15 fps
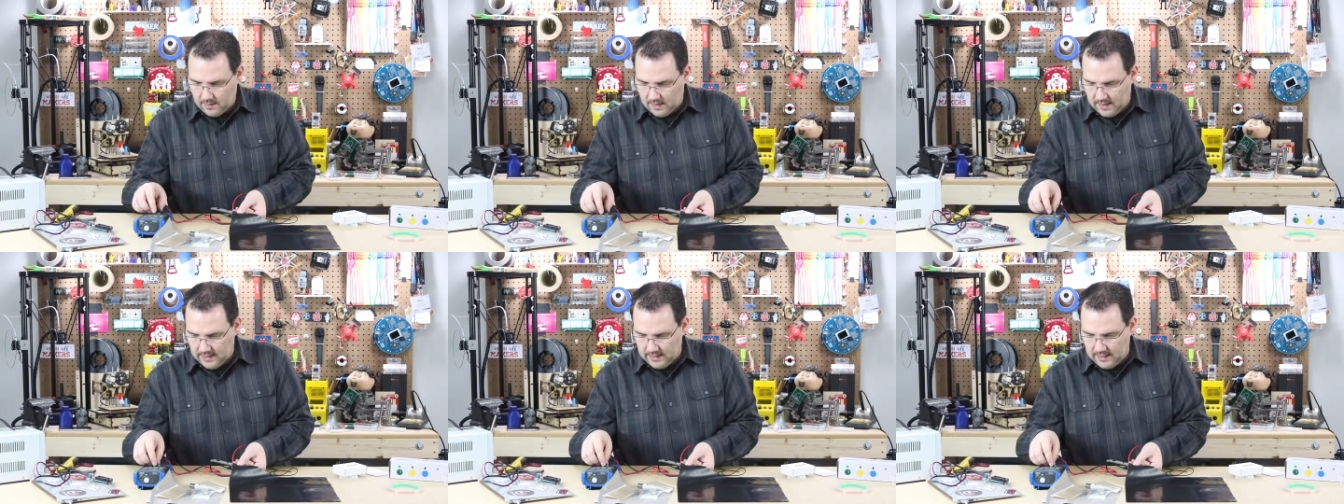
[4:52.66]

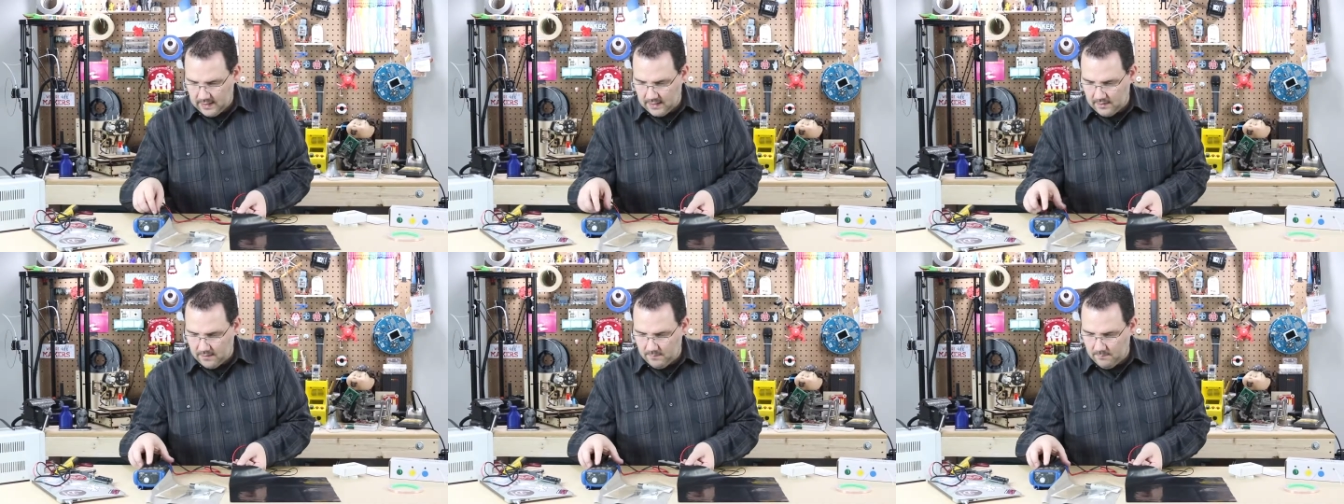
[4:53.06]
I
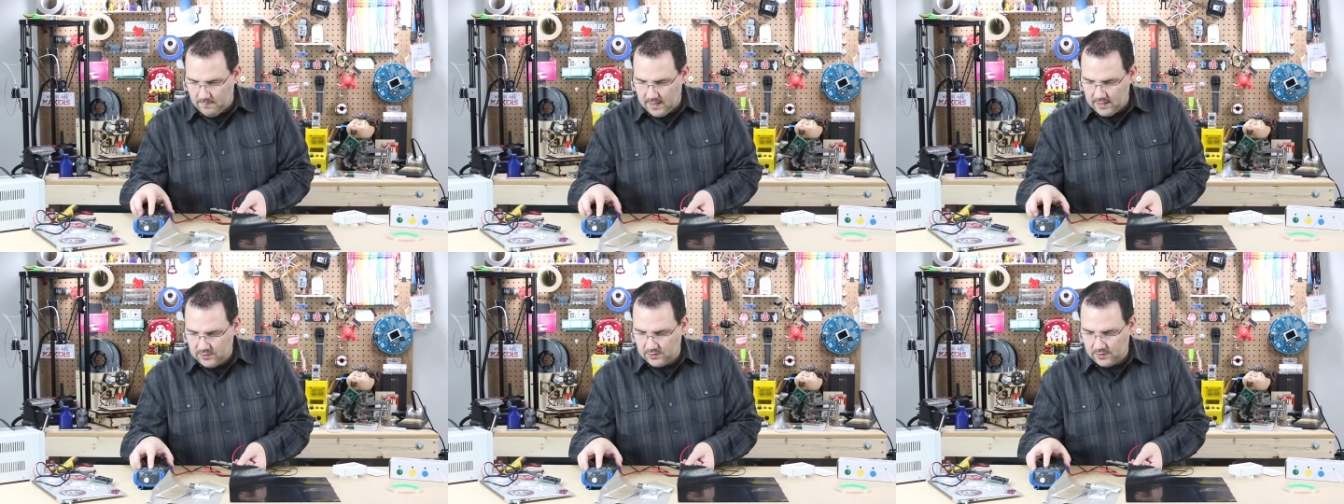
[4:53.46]
can
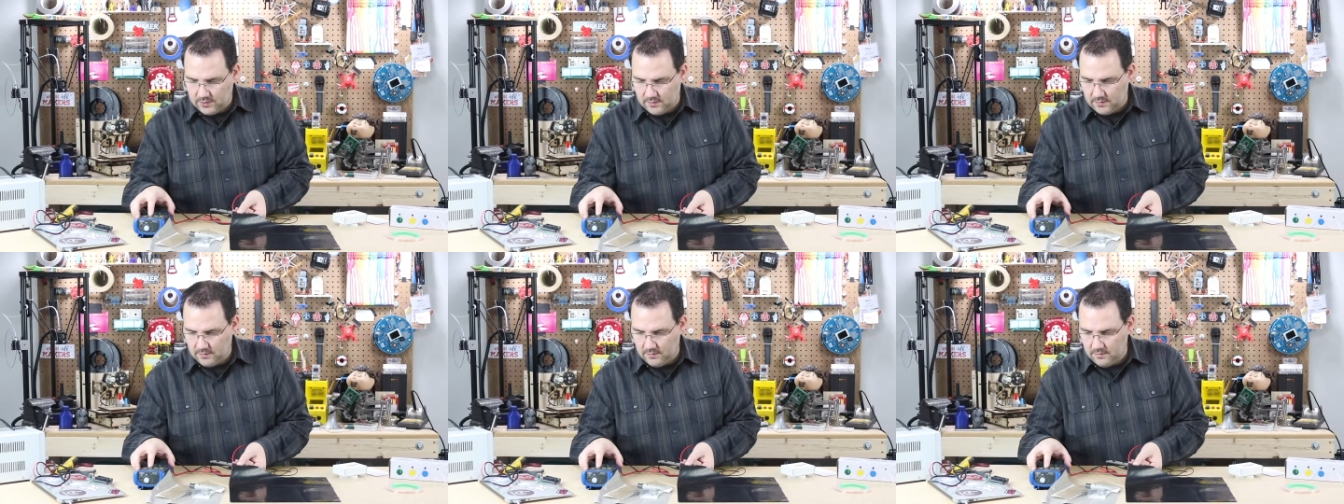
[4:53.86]

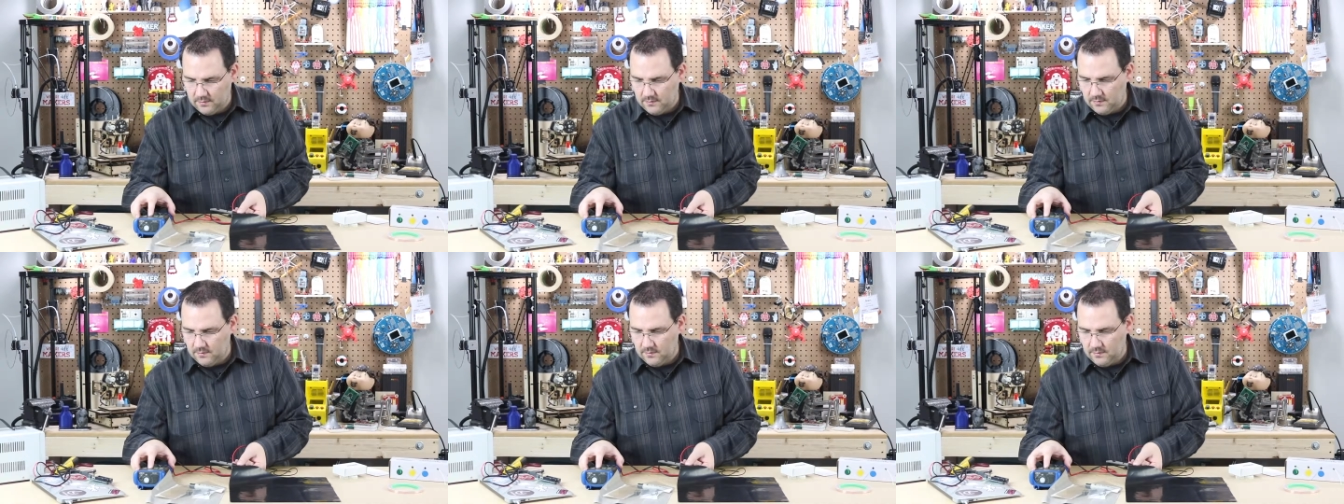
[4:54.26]
measure
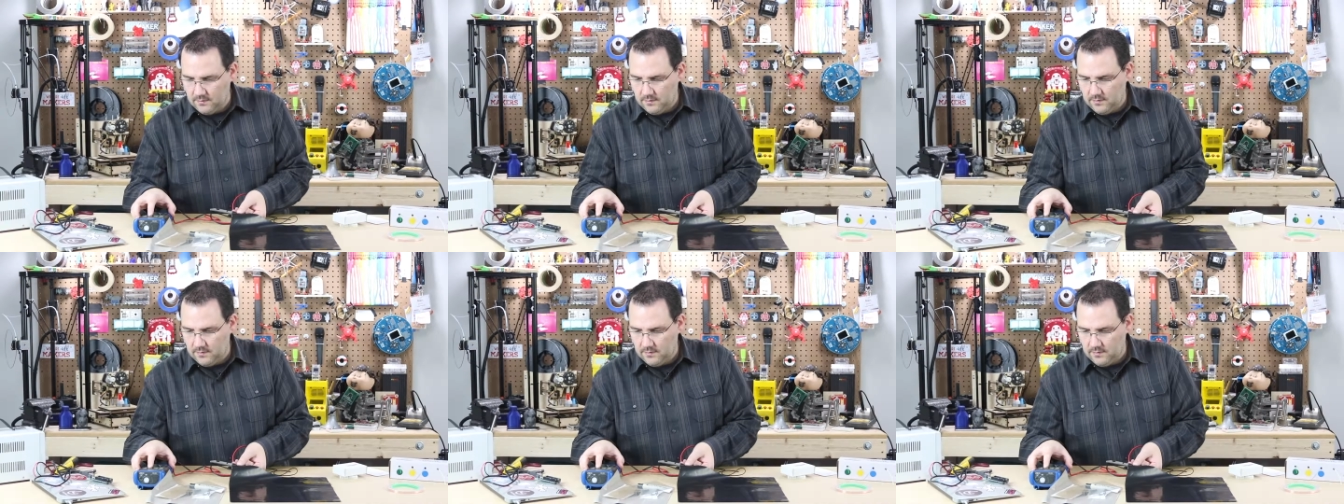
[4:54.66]

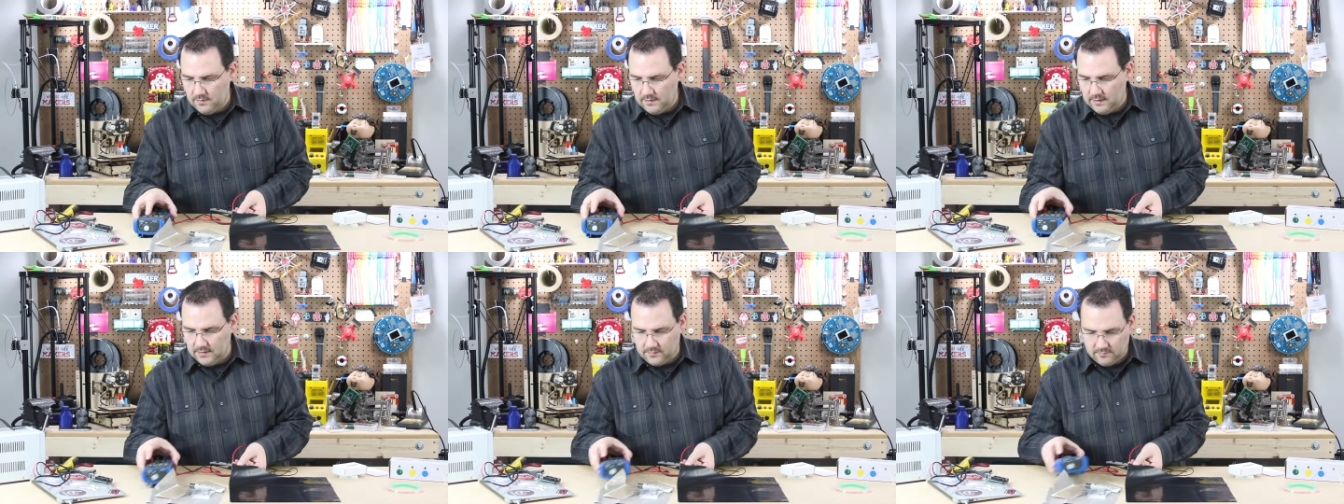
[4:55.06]

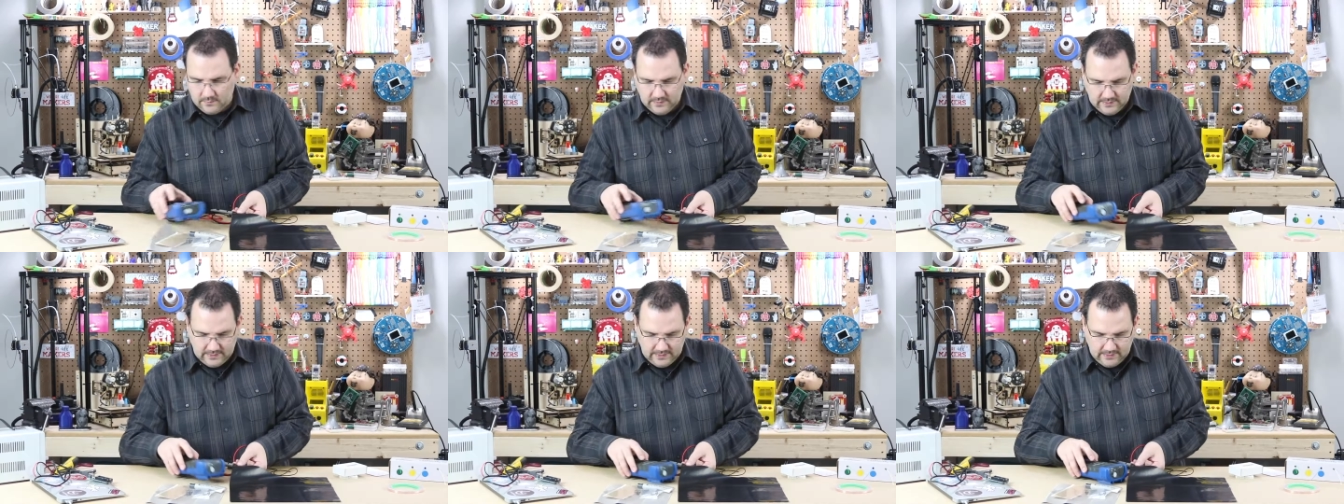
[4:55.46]
its
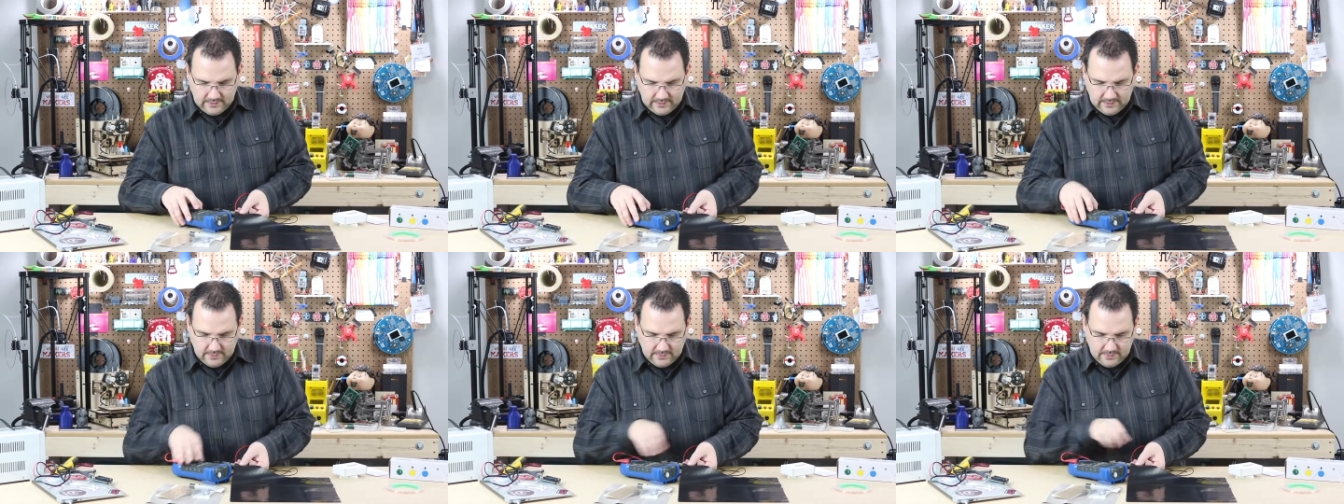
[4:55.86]

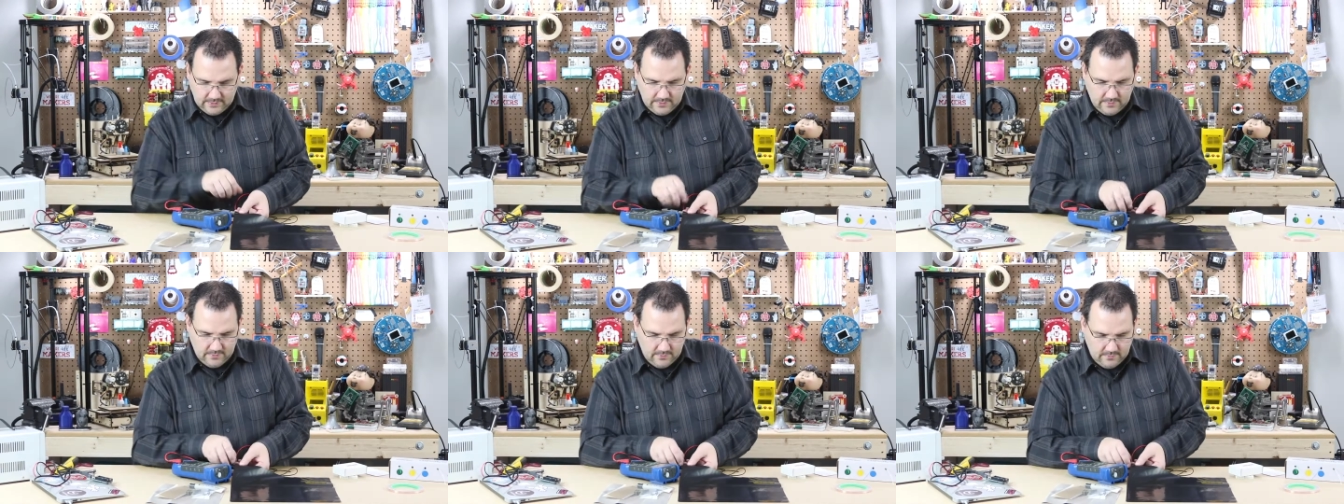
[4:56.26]
resistance